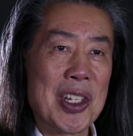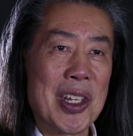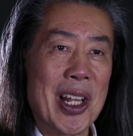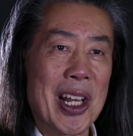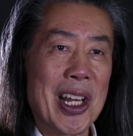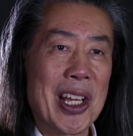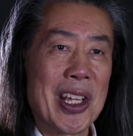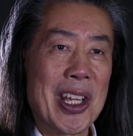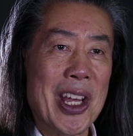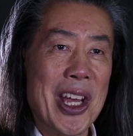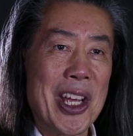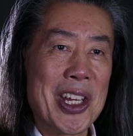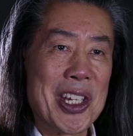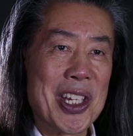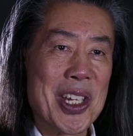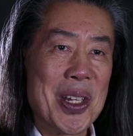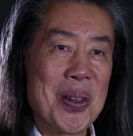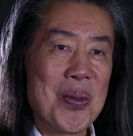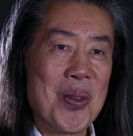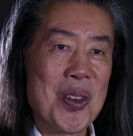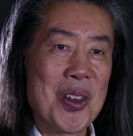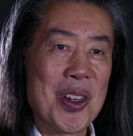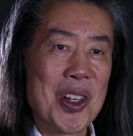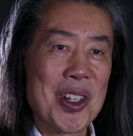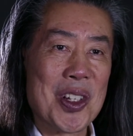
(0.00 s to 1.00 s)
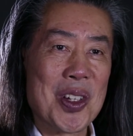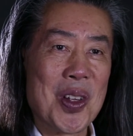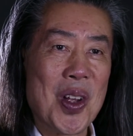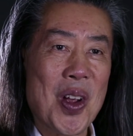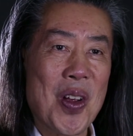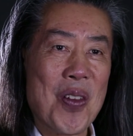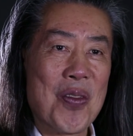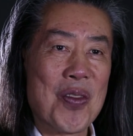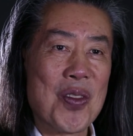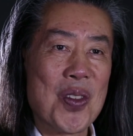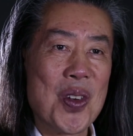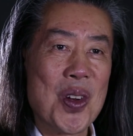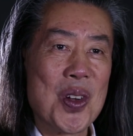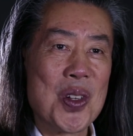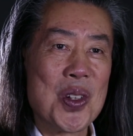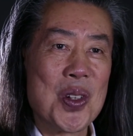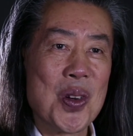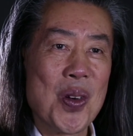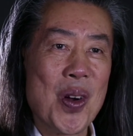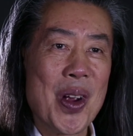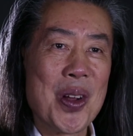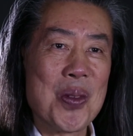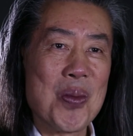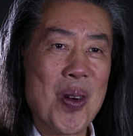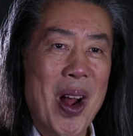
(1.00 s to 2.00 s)
delegation will just go for a
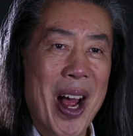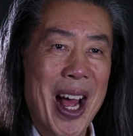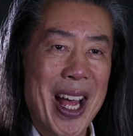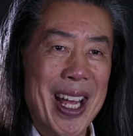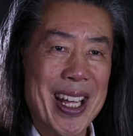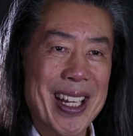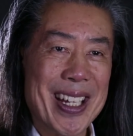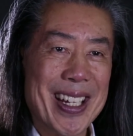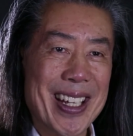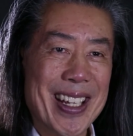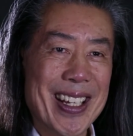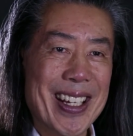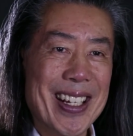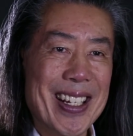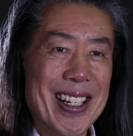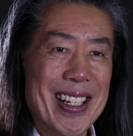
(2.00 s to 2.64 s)
joyride,